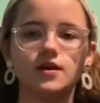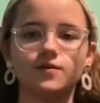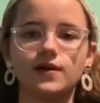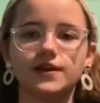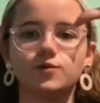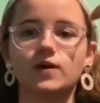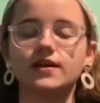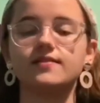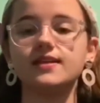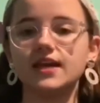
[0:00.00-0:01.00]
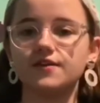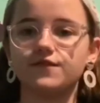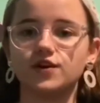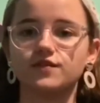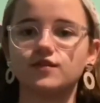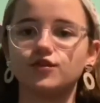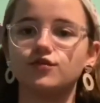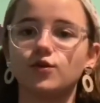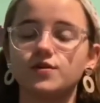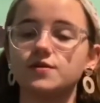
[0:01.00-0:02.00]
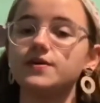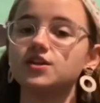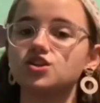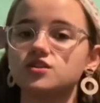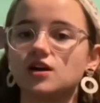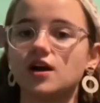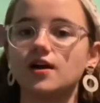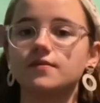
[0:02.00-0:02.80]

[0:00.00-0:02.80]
Right? You want to sing it first so you know where the pitches are.